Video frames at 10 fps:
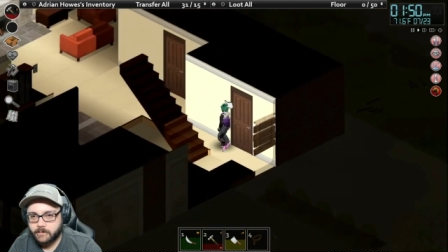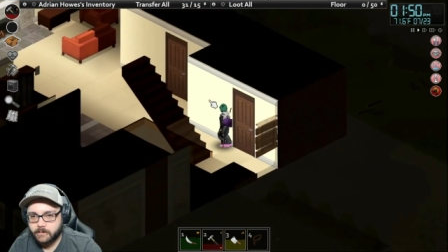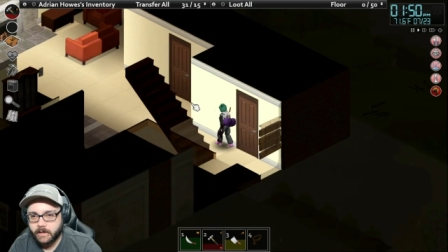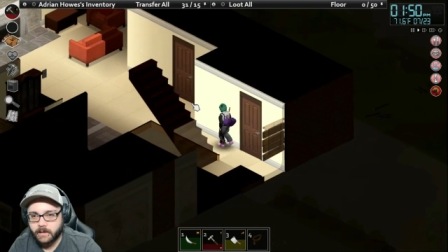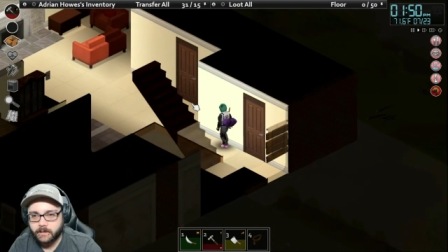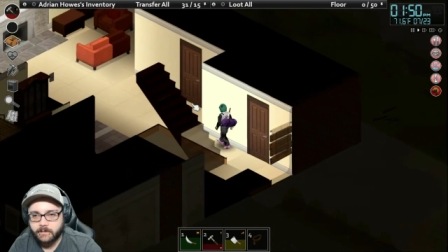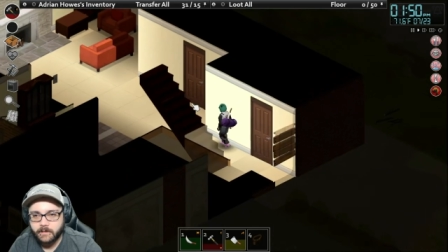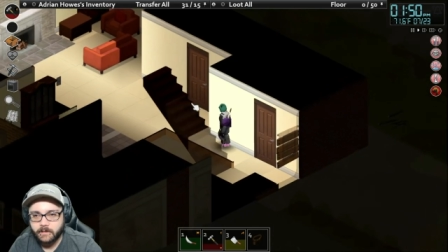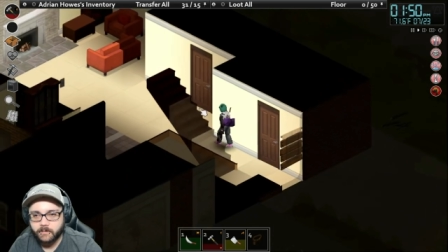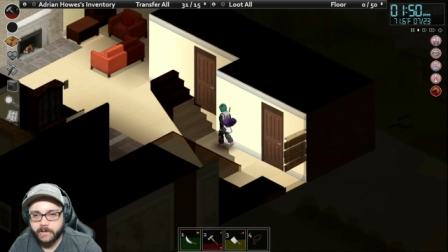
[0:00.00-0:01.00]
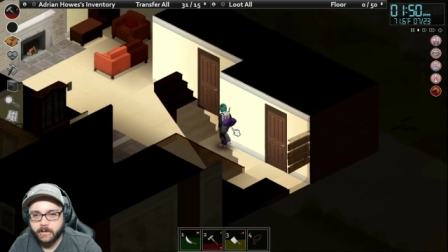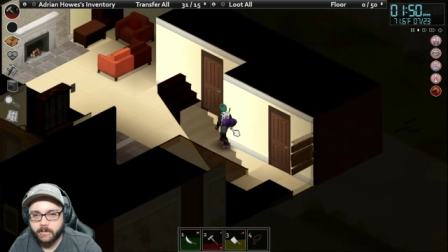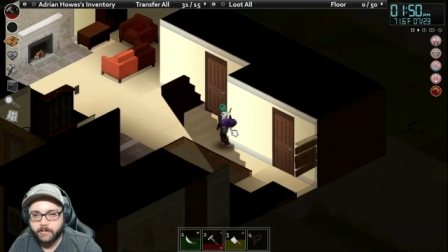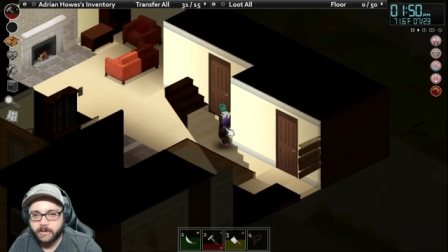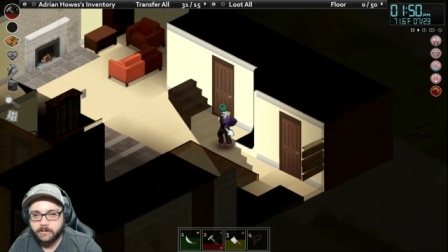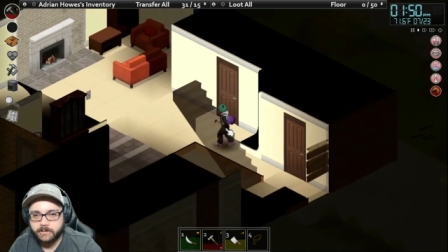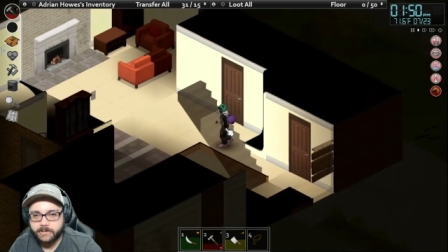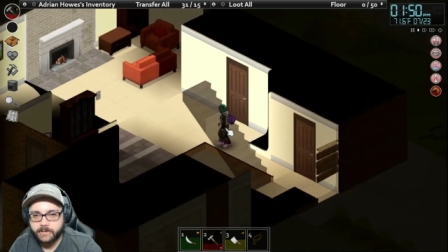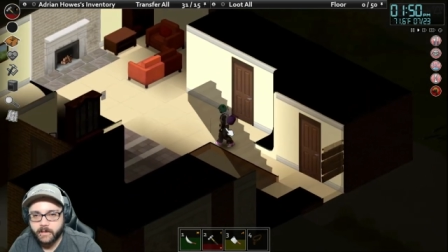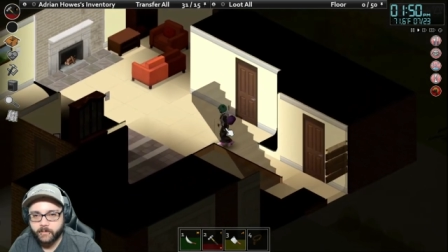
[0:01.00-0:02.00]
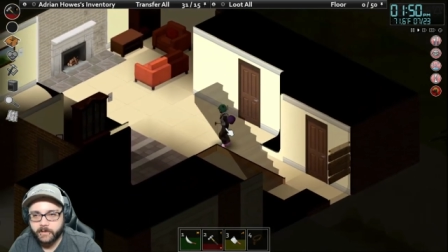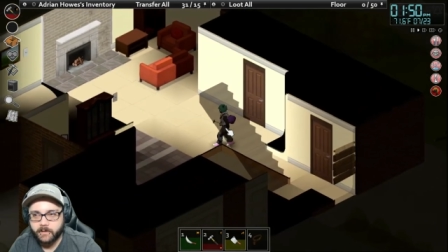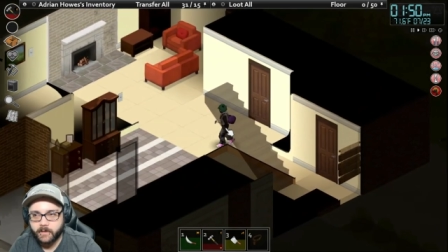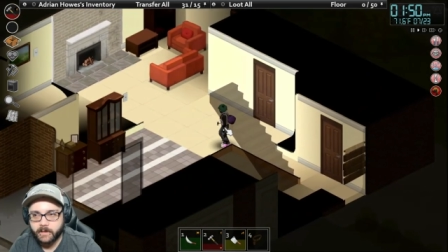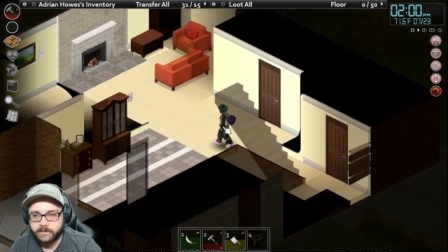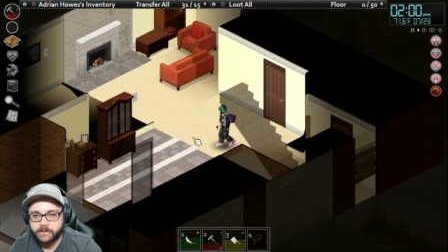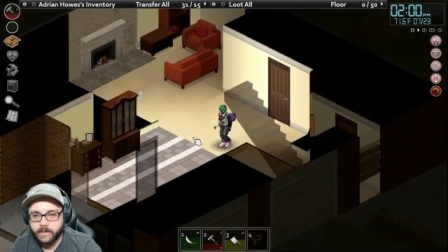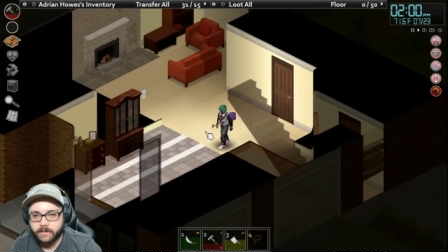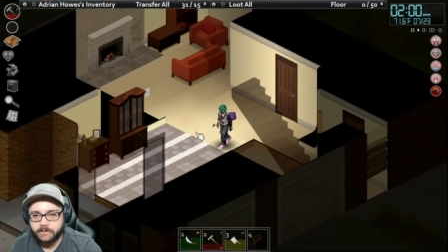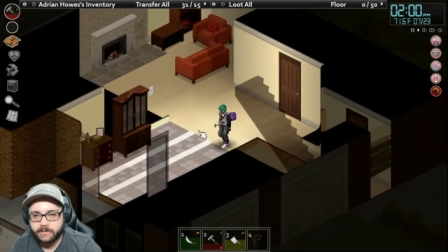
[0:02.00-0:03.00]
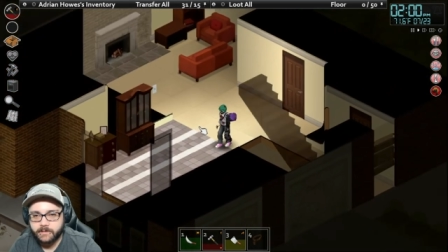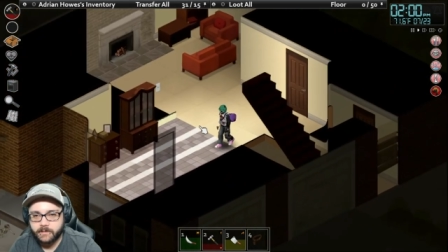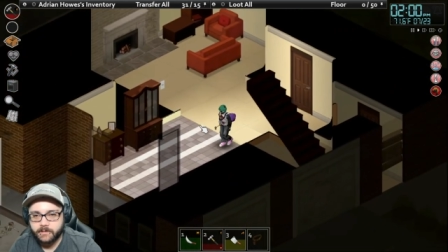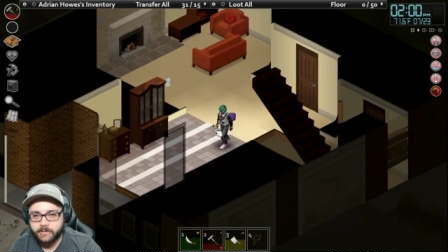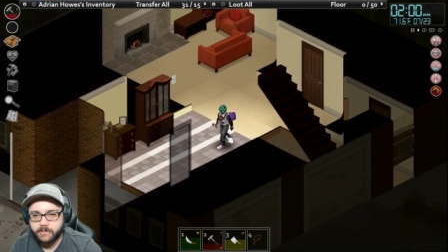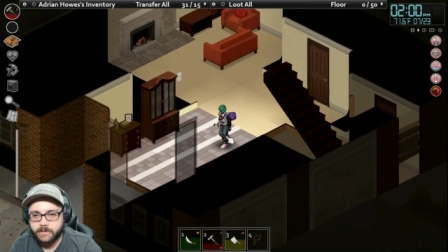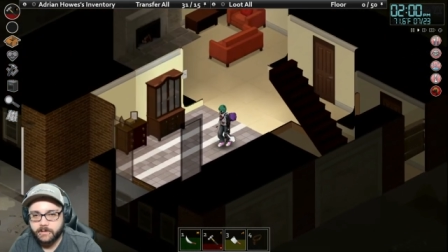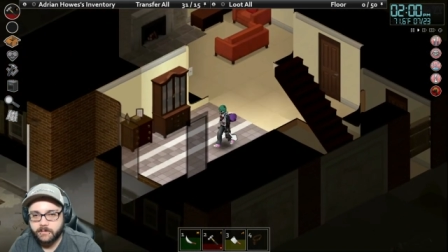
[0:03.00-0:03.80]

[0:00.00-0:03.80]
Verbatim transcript: Yeah, no, we got them all. So now we can go outside and start doing it.